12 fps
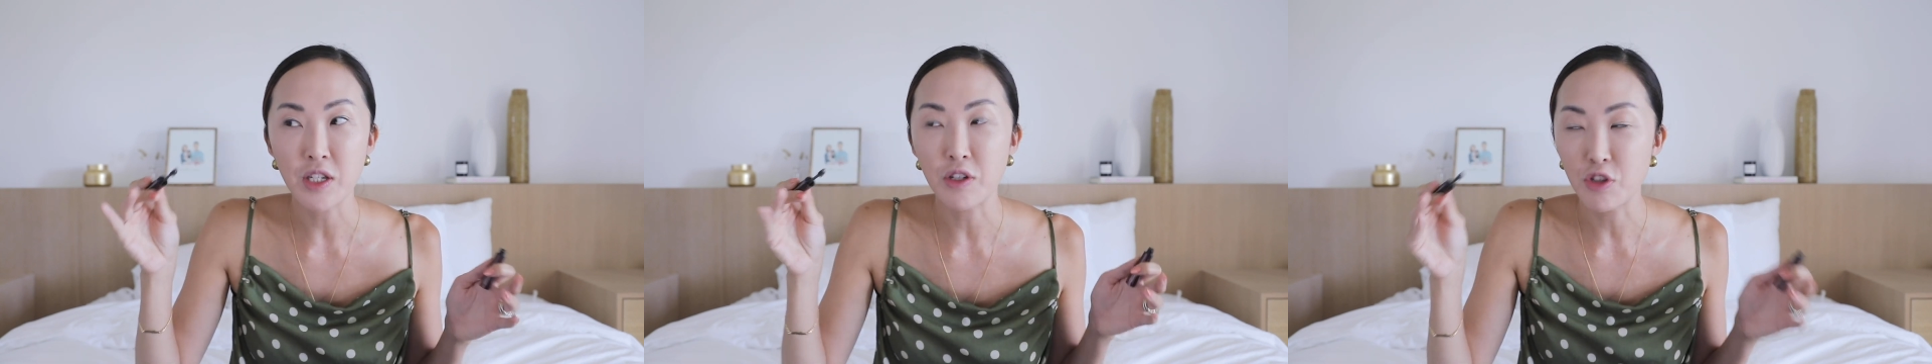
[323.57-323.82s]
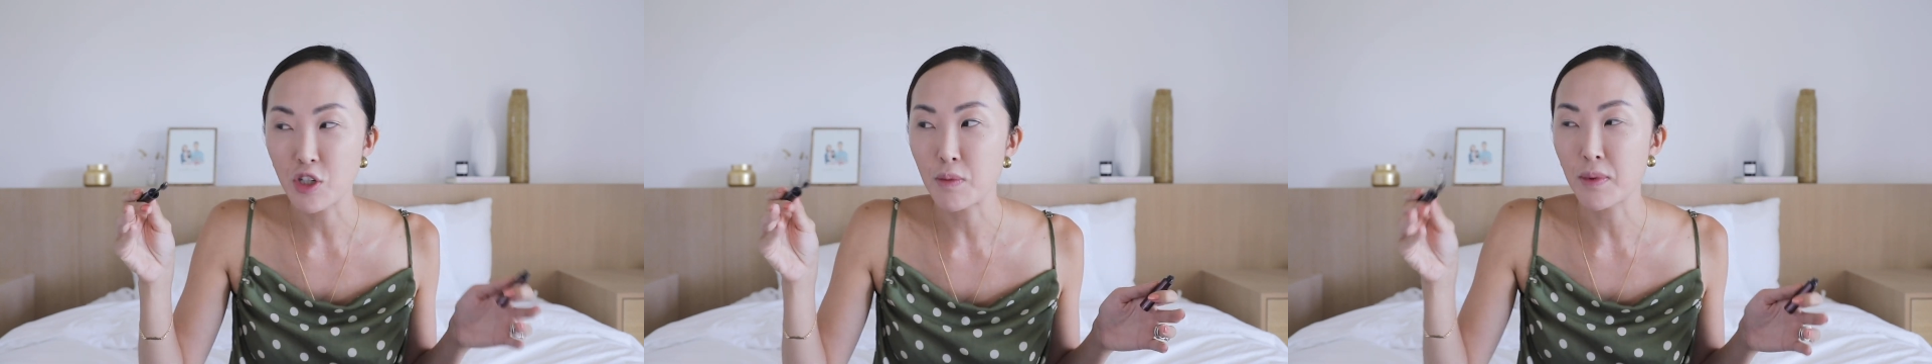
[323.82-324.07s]

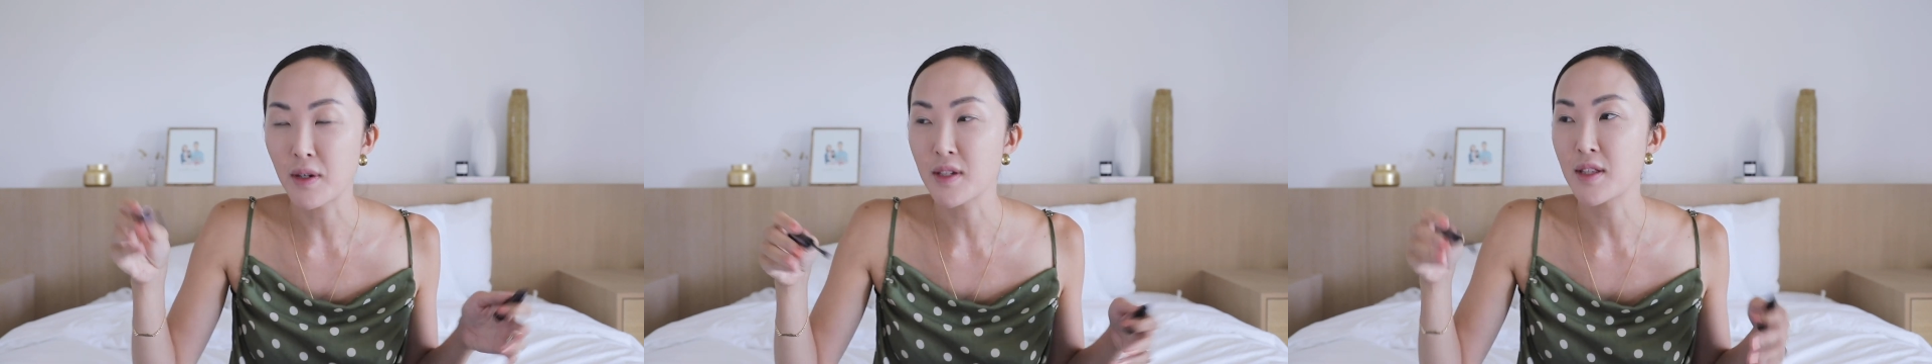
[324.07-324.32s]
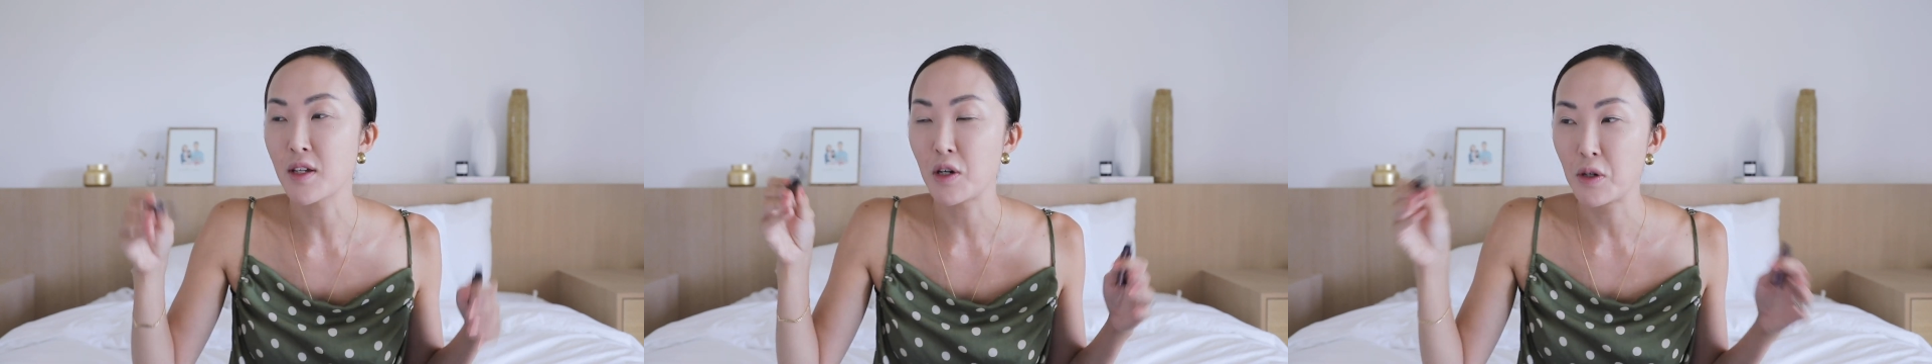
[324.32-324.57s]

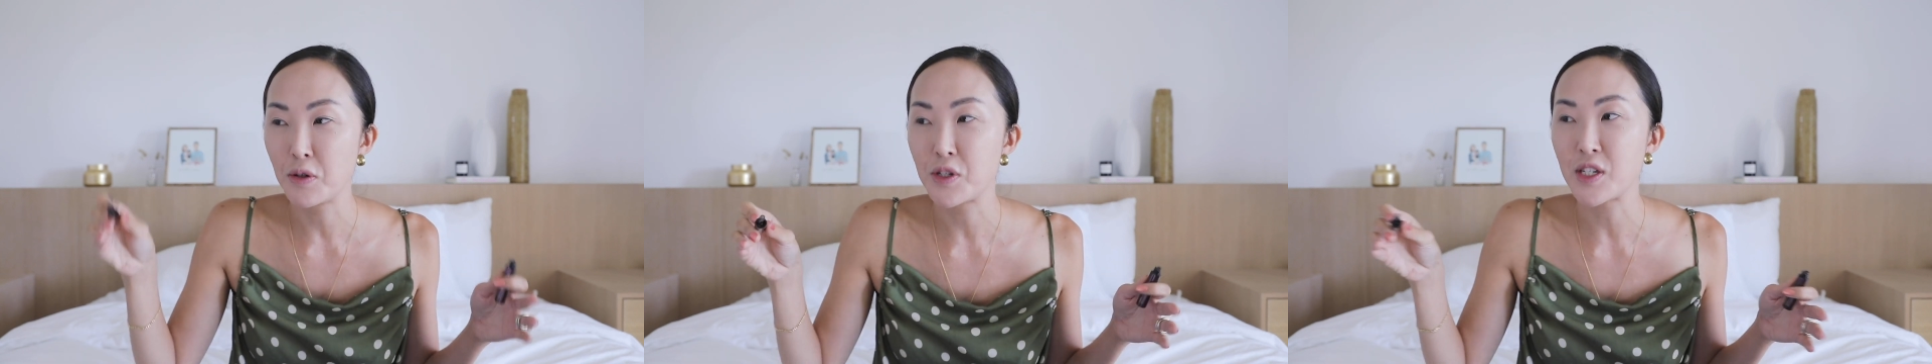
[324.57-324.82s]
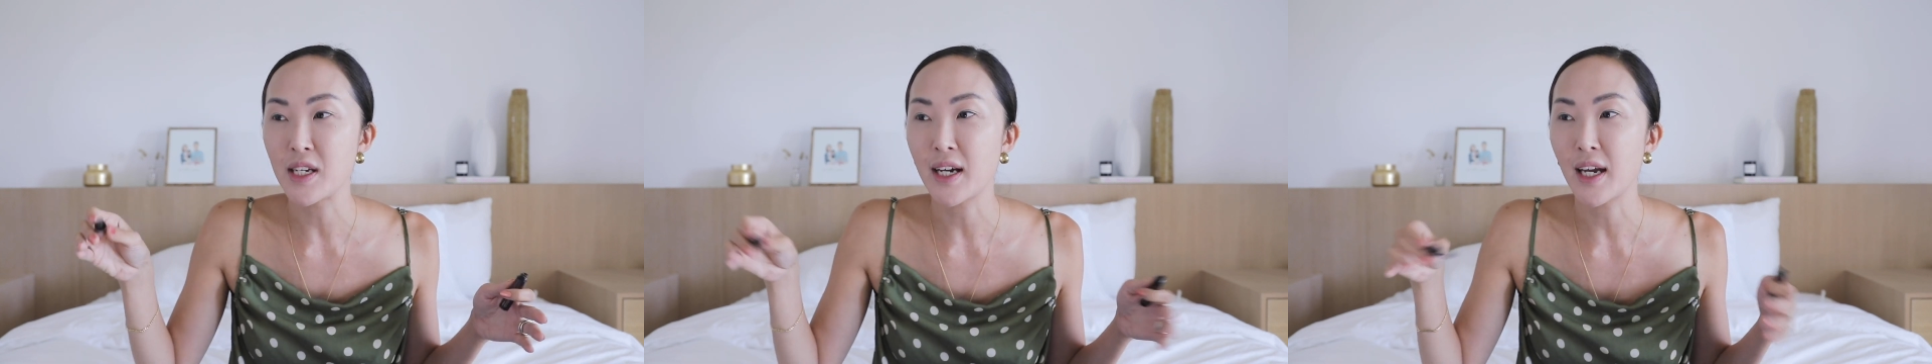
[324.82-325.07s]
YouTubers and the
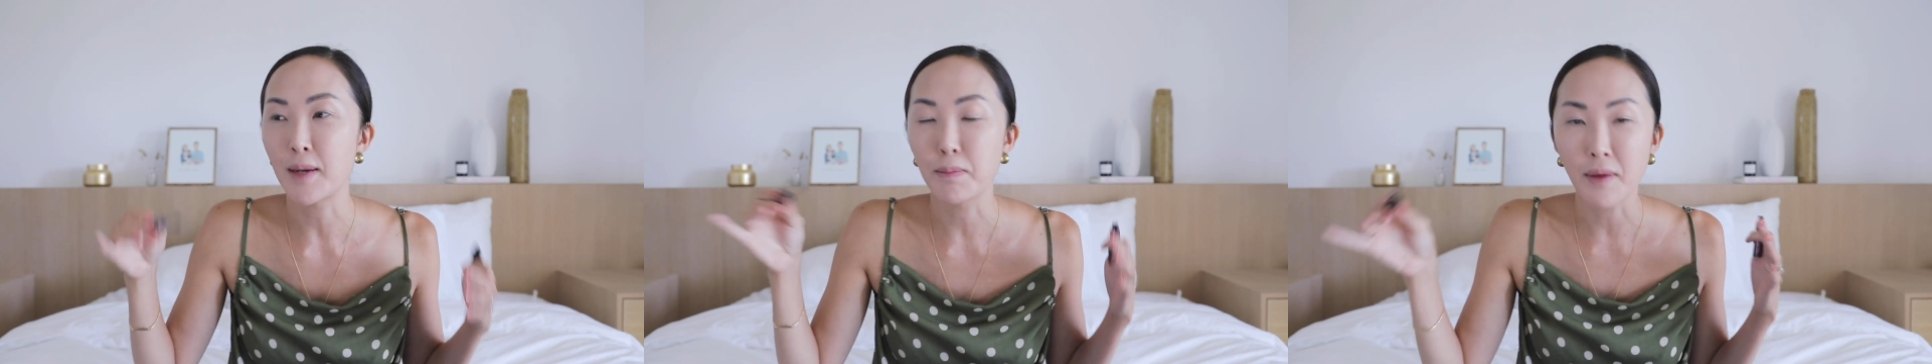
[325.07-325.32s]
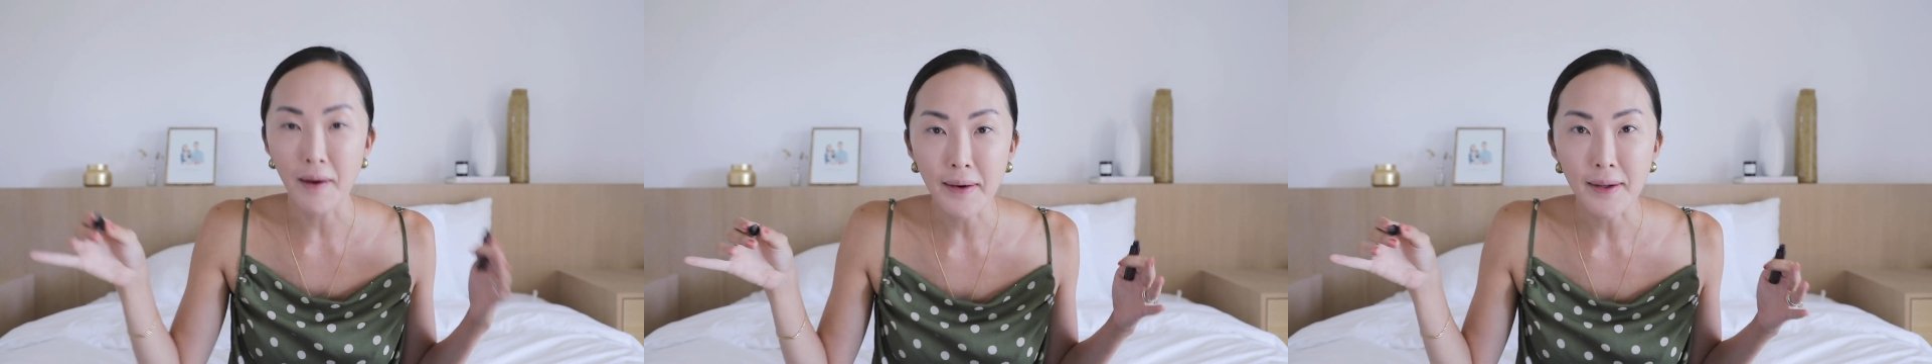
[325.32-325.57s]
OG kind of
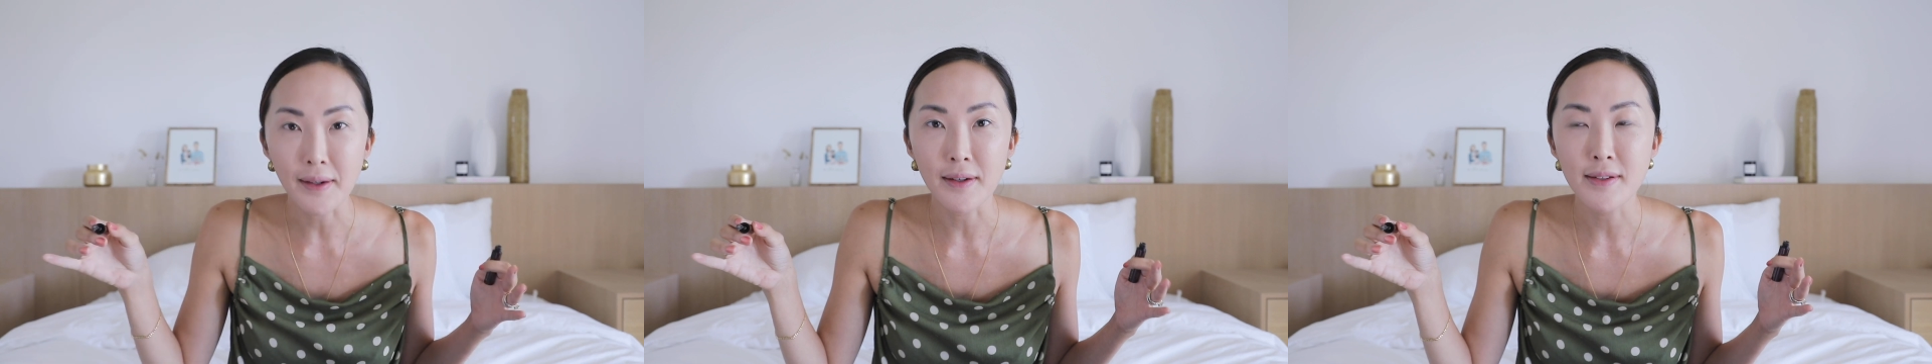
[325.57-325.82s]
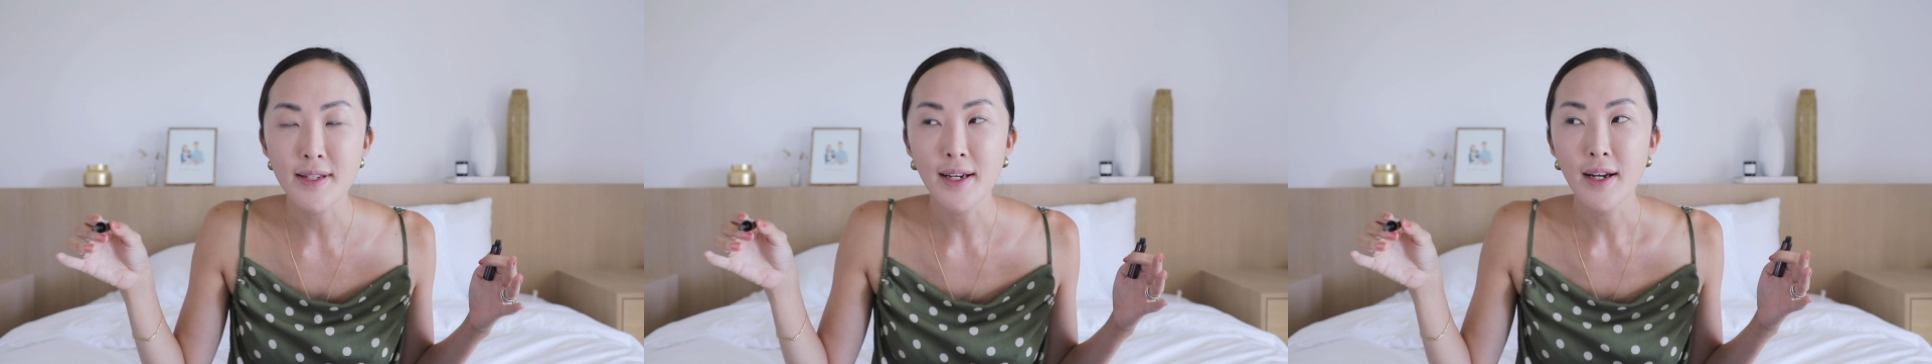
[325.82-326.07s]

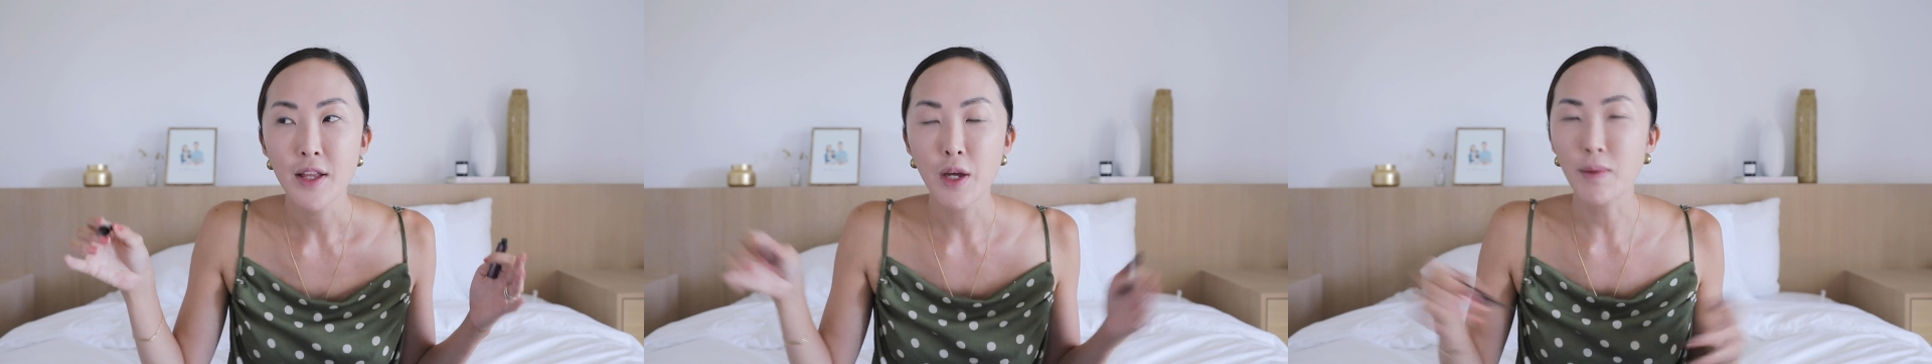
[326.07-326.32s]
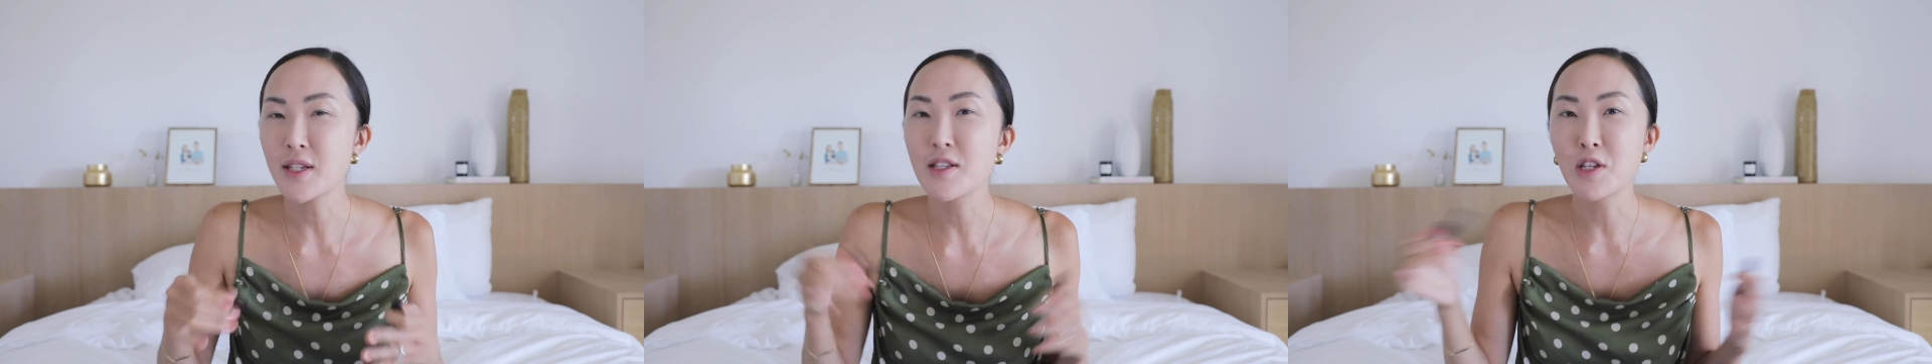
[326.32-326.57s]
bloggers,
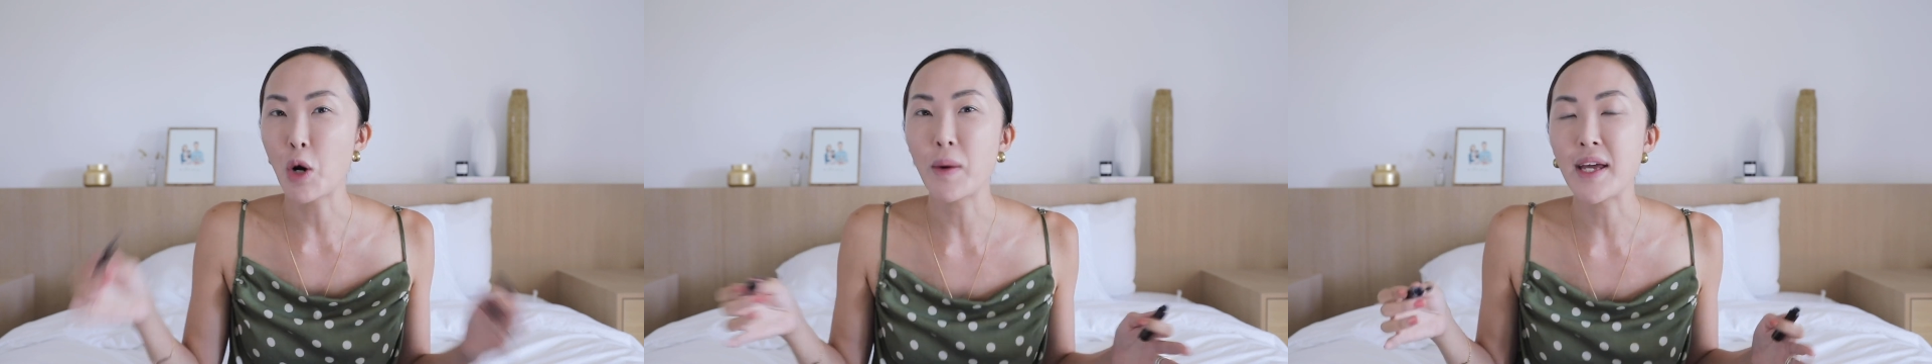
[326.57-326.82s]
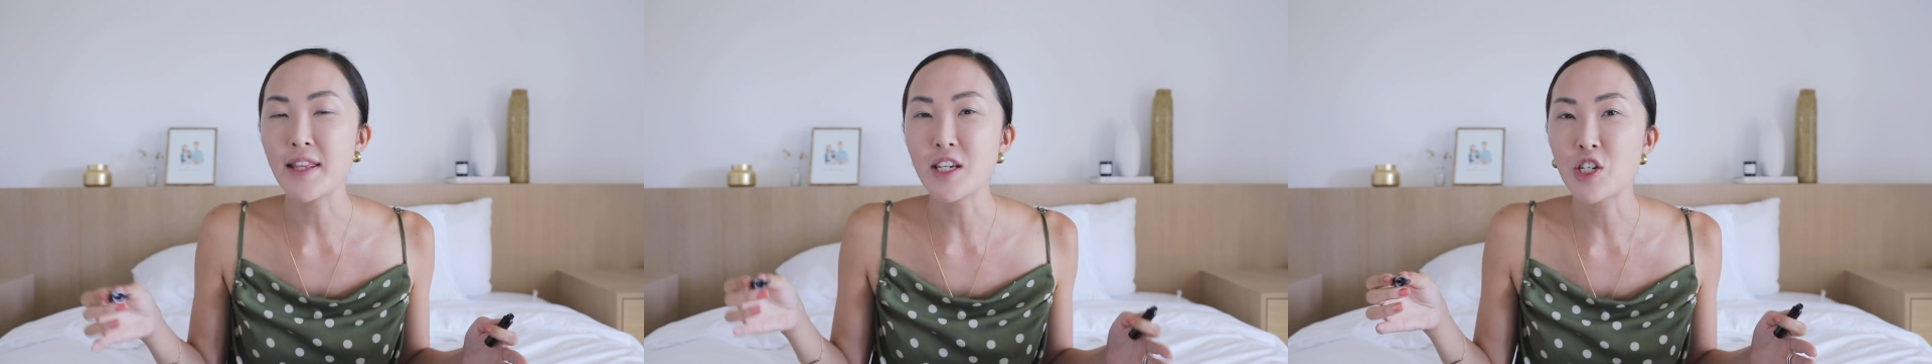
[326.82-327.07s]
there was
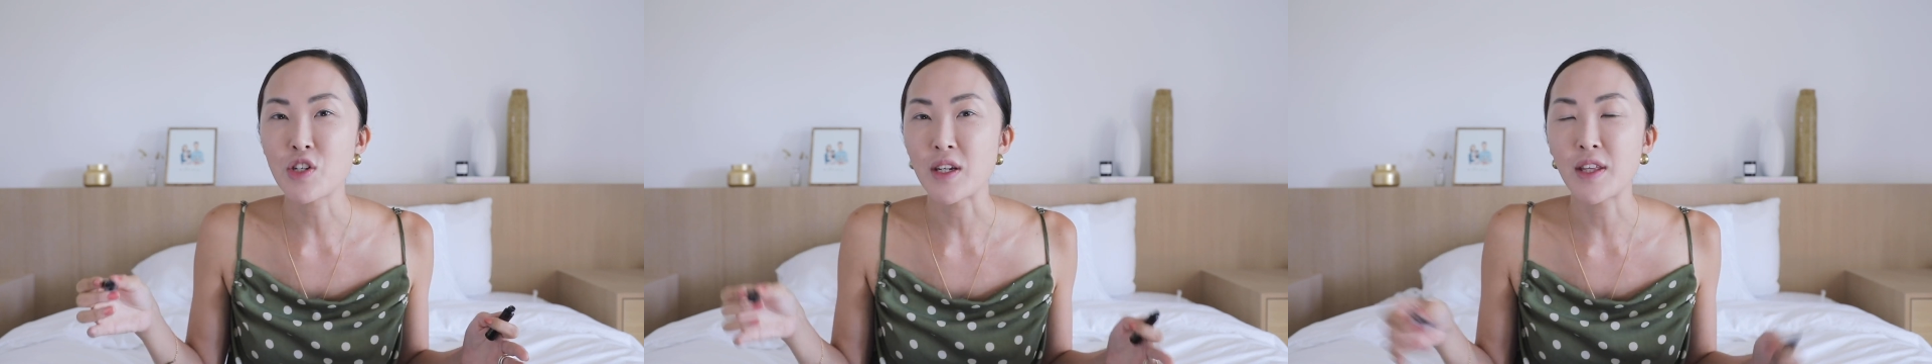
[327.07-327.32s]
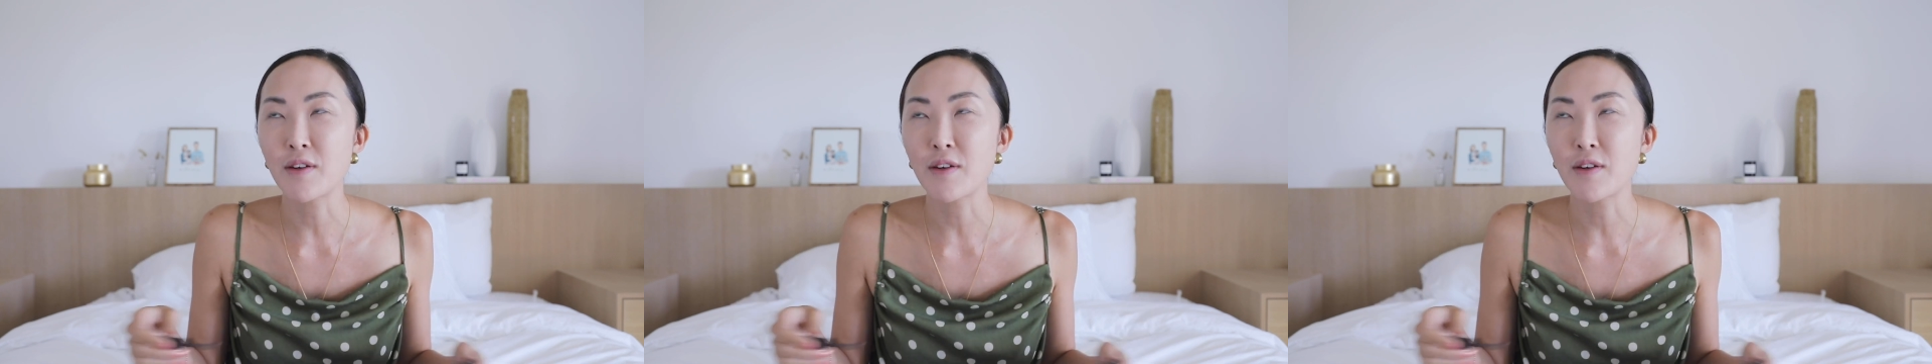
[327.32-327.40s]
no industry.